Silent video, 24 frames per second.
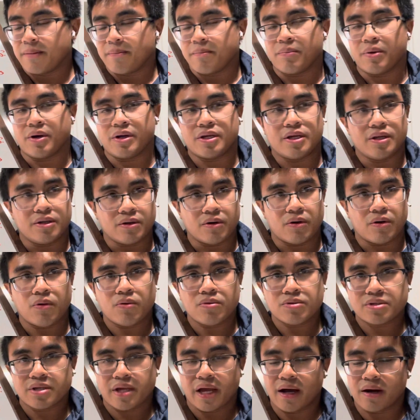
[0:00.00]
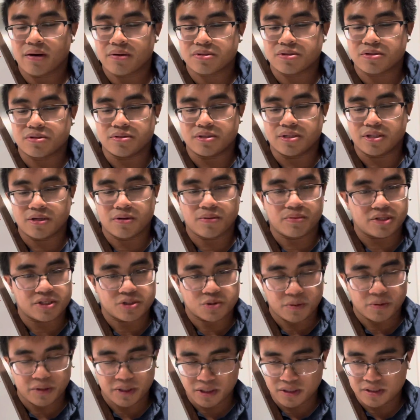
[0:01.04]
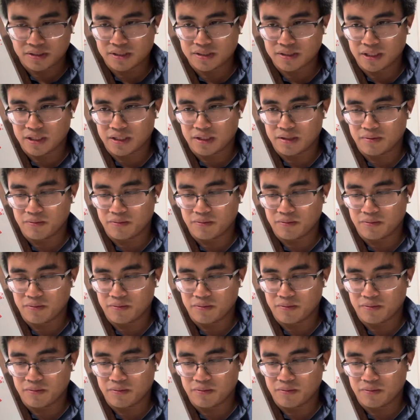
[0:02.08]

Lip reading: But he knows how to deal with his weaknesses, and